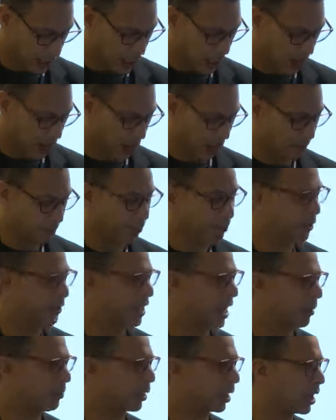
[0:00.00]
but
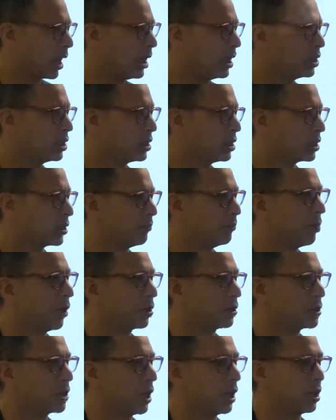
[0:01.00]
the applications of
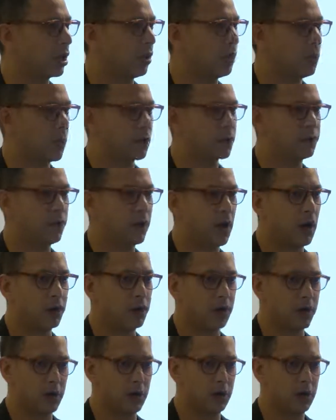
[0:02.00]
blockchain go much
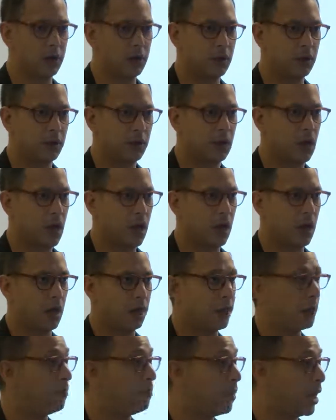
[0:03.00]
farther than
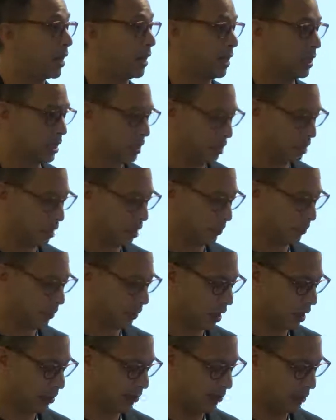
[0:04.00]
money
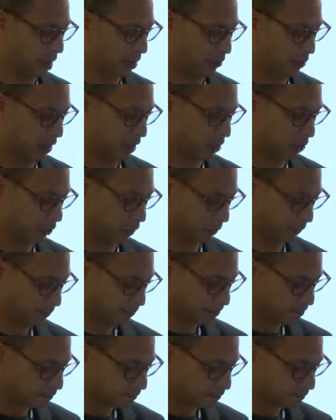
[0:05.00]
and Bitcoin.